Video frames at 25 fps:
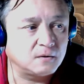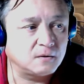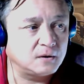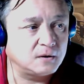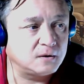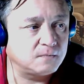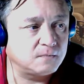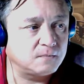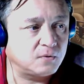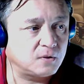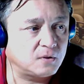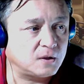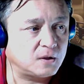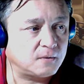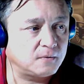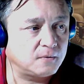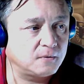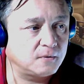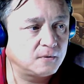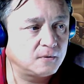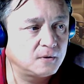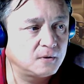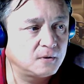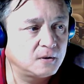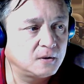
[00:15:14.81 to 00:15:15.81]
It didn't pull up.
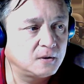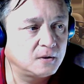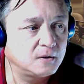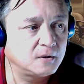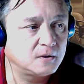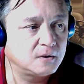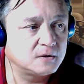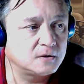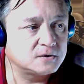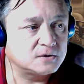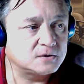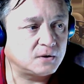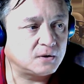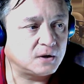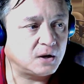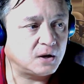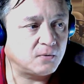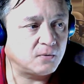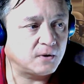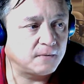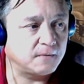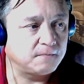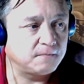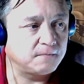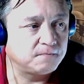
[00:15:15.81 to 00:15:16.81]
So
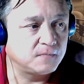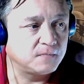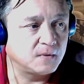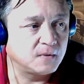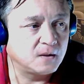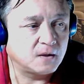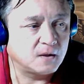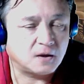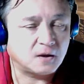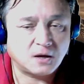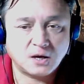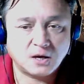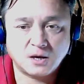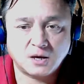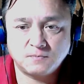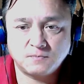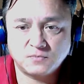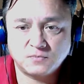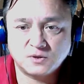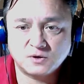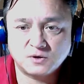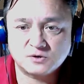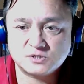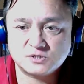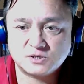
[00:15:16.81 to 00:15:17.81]
anyway,
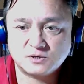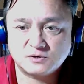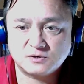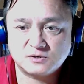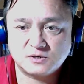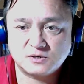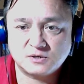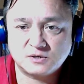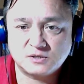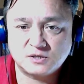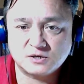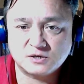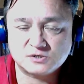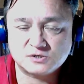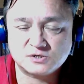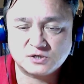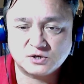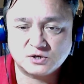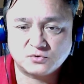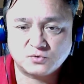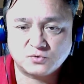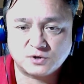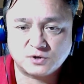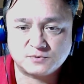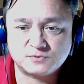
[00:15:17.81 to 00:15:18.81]
there's an
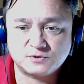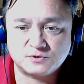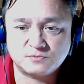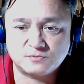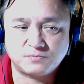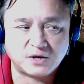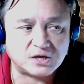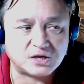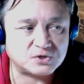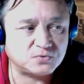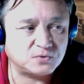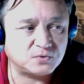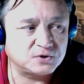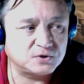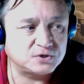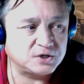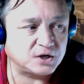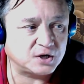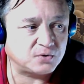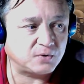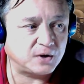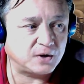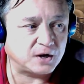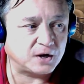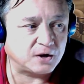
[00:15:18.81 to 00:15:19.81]
encryption password
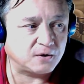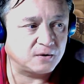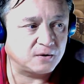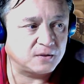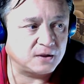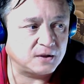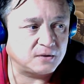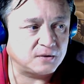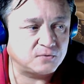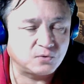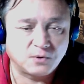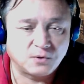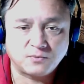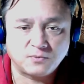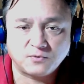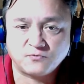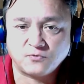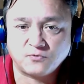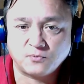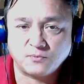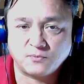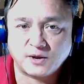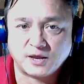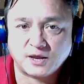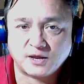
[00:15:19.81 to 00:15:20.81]
generator that
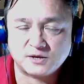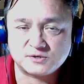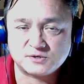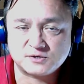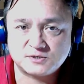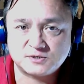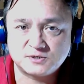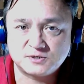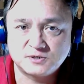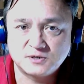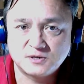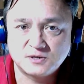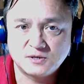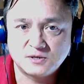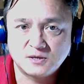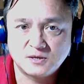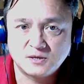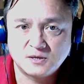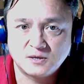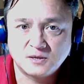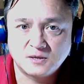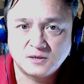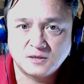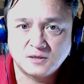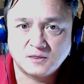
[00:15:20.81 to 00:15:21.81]
RoboForm has
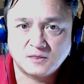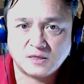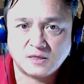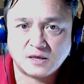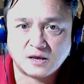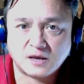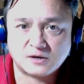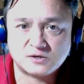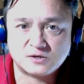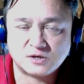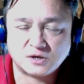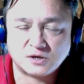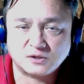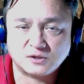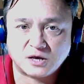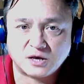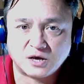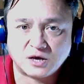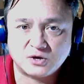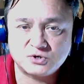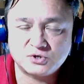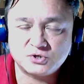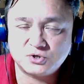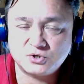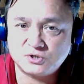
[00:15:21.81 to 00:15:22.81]
that
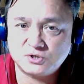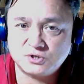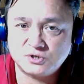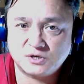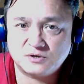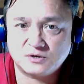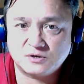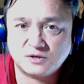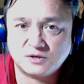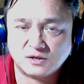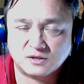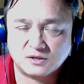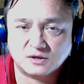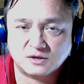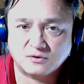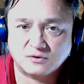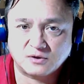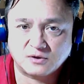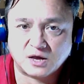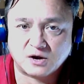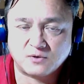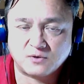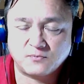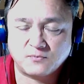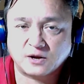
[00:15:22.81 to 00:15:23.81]
allows you to, they'll
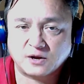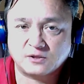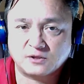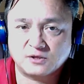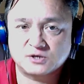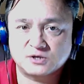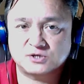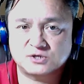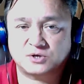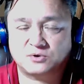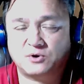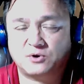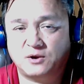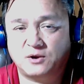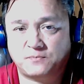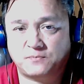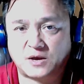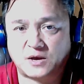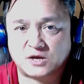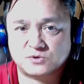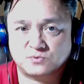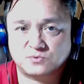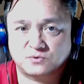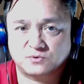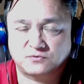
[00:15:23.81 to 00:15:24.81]
automatically generate
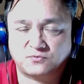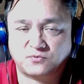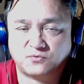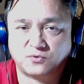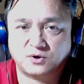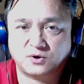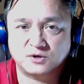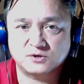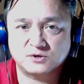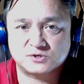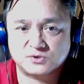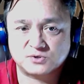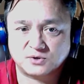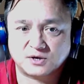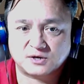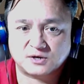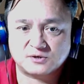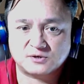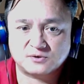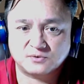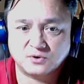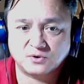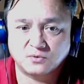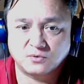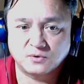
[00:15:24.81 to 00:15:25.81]
passwords for you, so you don't have
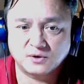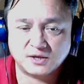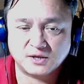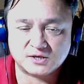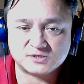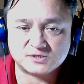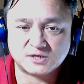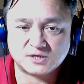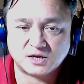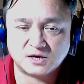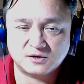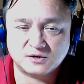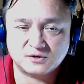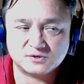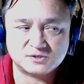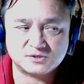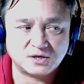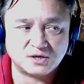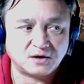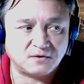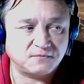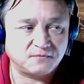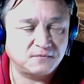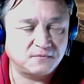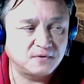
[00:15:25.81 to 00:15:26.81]
to go and guess at it
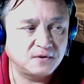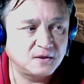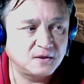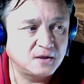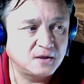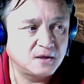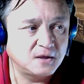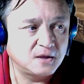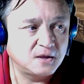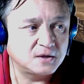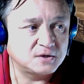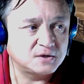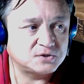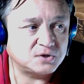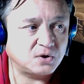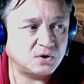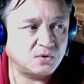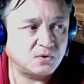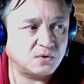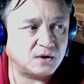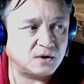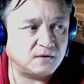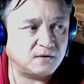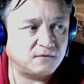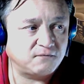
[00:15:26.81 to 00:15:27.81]
yourself.
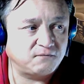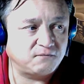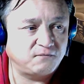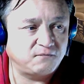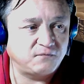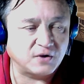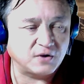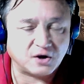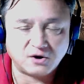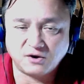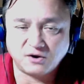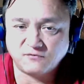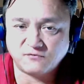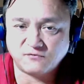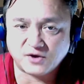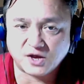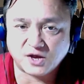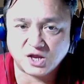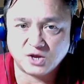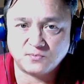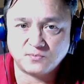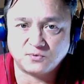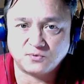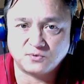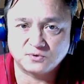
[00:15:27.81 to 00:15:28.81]
So a very
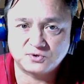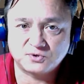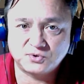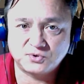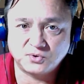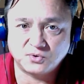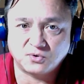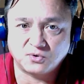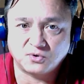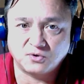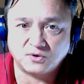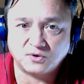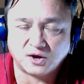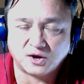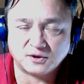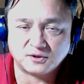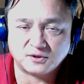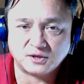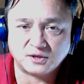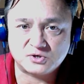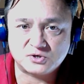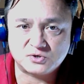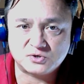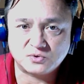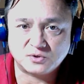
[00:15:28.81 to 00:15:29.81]
valuable tool,
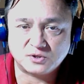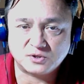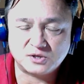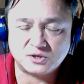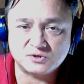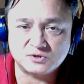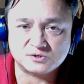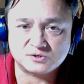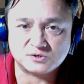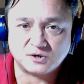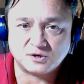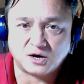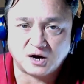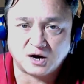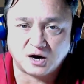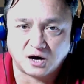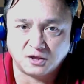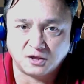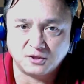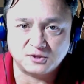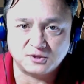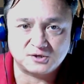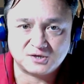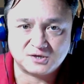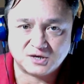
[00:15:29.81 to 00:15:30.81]
online tool they use
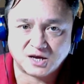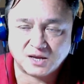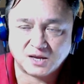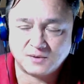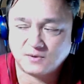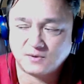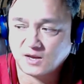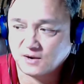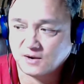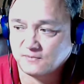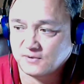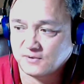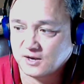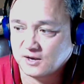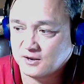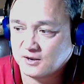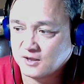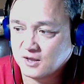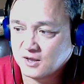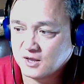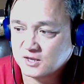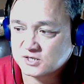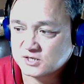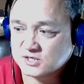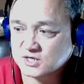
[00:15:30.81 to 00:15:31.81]
all the time, I mean,
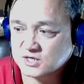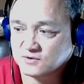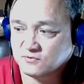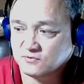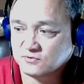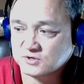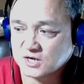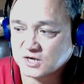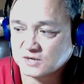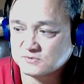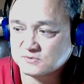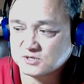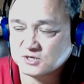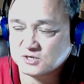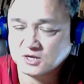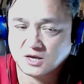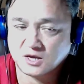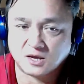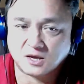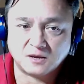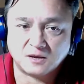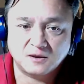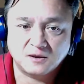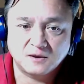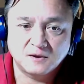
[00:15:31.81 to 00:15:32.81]
several times a
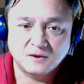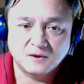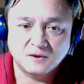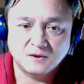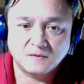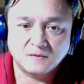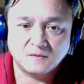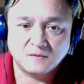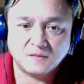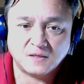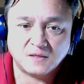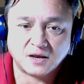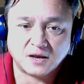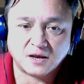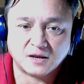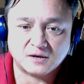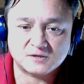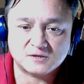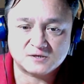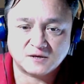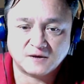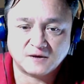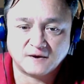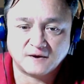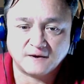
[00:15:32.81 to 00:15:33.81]
day.
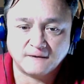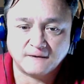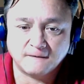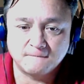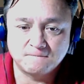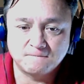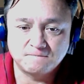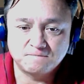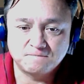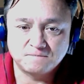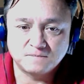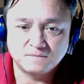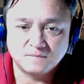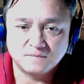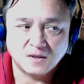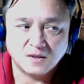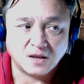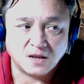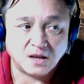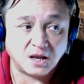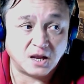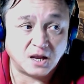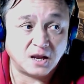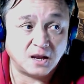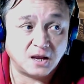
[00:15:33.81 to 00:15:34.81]
That,
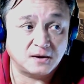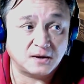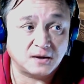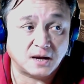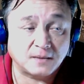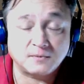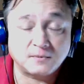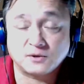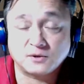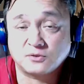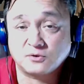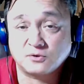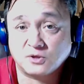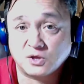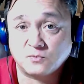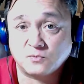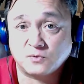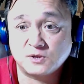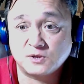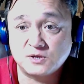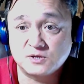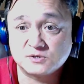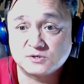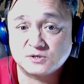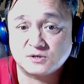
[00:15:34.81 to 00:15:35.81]
and I'm not the only
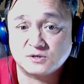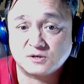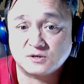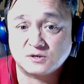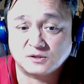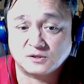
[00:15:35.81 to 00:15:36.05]
one that uses it.